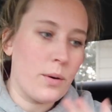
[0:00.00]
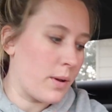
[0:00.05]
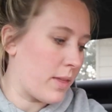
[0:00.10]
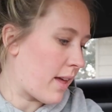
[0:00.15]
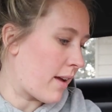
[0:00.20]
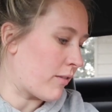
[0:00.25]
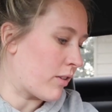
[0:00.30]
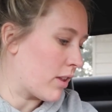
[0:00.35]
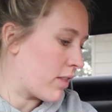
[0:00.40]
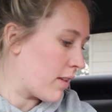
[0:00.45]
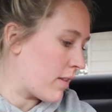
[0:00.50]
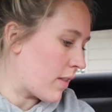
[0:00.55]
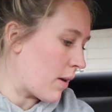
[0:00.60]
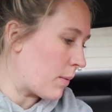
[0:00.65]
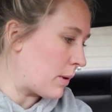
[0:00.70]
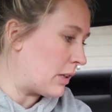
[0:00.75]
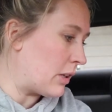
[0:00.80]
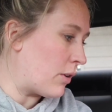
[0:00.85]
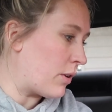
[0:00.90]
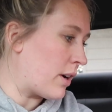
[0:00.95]
with everything
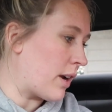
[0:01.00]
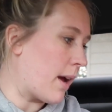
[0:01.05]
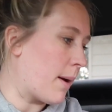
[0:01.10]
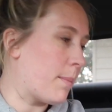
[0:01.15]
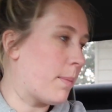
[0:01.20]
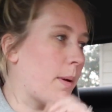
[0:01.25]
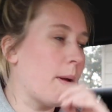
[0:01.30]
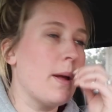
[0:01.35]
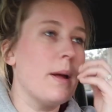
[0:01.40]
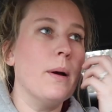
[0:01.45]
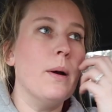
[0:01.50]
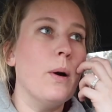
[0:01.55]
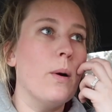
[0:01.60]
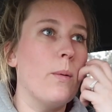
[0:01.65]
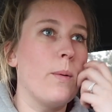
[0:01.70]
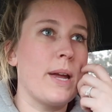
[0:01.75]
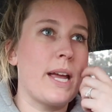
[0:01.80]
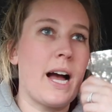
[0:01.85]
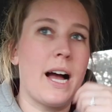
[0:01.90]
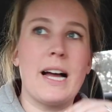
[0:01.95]
that we loaded up.
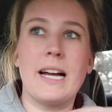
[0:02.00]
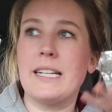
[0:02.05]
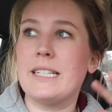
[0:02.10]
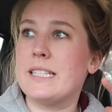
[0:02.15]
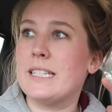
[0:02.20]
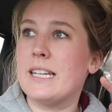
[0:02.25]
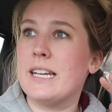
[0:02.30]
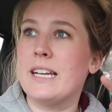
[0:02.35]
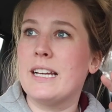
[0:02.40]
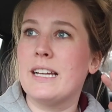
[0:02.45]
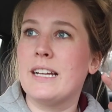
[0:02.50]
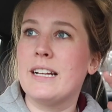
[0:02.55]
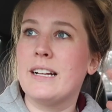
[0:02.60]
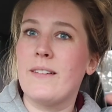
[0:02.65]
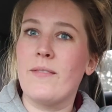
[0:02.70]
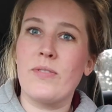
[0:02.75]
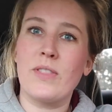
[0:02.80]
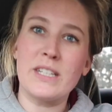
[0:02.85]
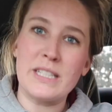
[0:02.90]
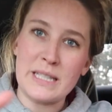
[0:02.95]
We got
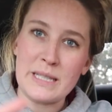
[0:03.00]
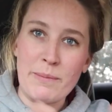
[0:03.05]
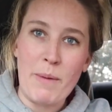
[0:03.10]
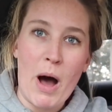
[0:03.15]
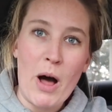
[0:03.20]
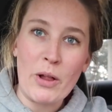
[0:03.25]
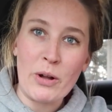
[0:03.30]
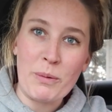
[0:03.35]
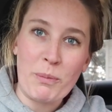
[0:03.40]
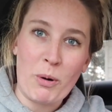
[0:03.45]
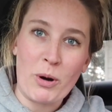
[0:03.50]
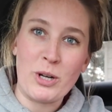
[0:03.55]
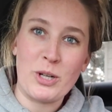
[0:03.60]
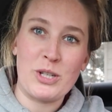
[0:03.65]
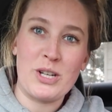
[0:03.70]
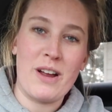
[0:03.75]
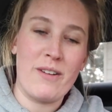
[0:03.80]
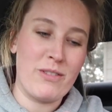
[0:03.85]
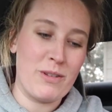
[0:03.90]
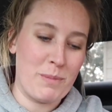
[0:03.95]
the smaller
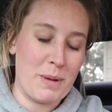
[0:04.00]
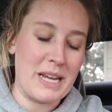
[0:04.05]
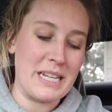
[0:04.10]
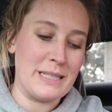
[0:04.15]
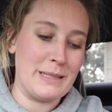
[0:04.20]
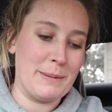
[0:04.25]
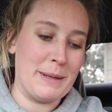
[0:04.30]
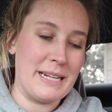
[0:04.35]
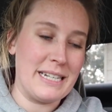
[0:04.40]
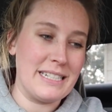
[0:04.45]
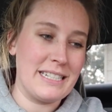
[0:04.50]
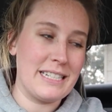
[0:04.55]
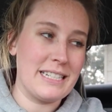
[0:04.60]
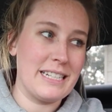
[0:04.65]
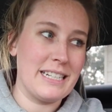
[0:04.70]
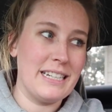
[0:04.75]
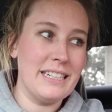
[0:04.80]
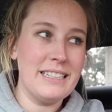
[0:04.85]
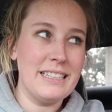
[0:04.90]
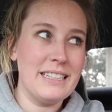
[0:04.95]
portion of the
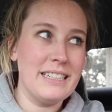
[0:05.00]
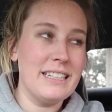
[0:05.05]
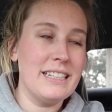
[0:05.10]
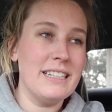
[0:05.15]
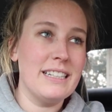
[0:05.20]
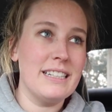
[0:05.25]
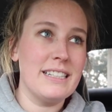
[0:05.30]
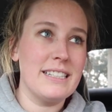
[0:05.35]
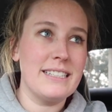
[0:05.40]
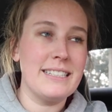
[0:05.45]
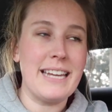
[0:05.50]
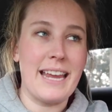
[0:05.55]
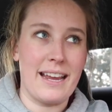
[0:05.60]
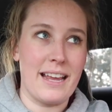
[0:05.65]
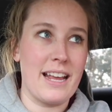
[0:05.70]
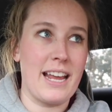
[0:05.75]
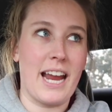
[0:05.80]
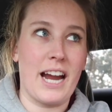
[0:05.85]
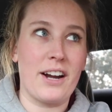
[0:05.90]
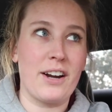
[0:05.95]
basement
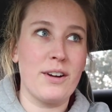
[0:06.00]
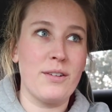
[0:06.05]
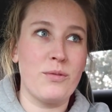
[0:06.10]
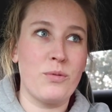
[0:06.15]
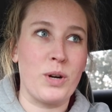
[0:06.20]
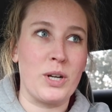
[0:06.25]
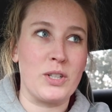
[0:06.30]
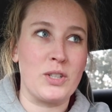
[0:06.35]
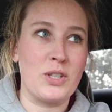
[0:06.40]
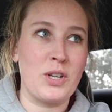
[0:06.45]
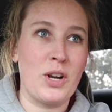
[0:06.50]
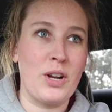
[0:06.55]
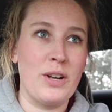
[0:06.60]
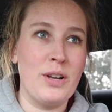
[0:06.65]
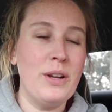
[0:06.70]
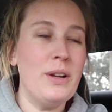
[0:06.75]
taken care of, which